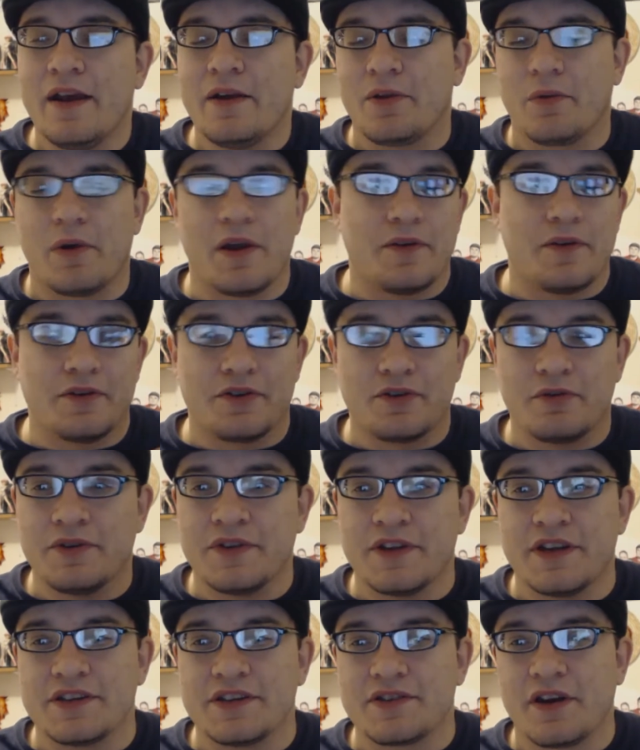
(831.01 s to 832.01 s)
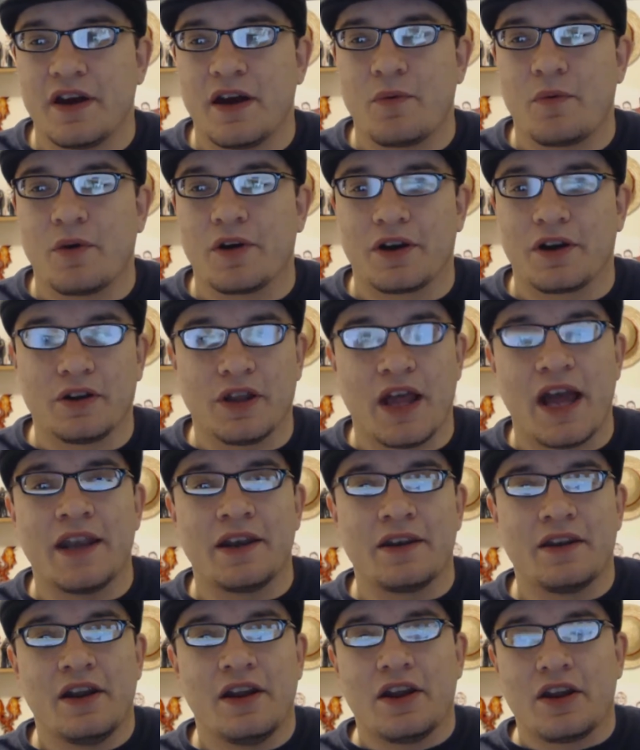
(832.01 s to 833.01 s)
the way they're doing these, where
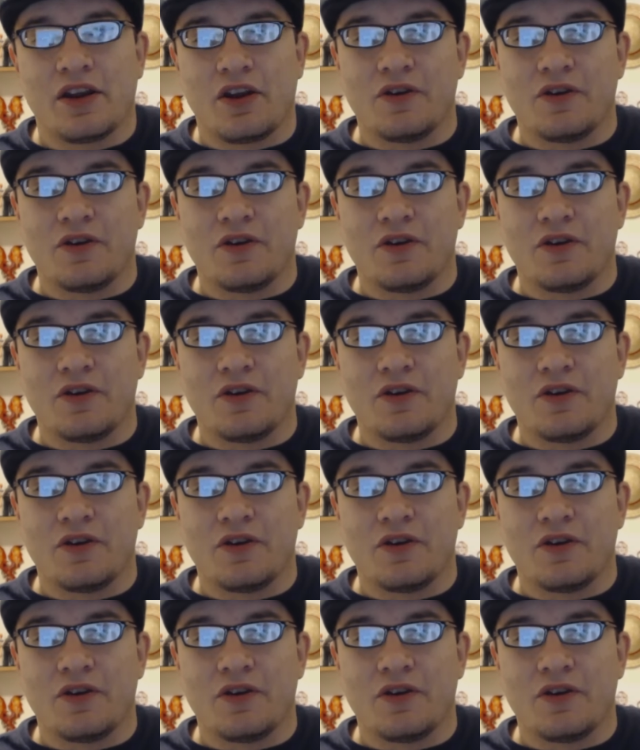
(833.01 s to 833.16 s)
Glenn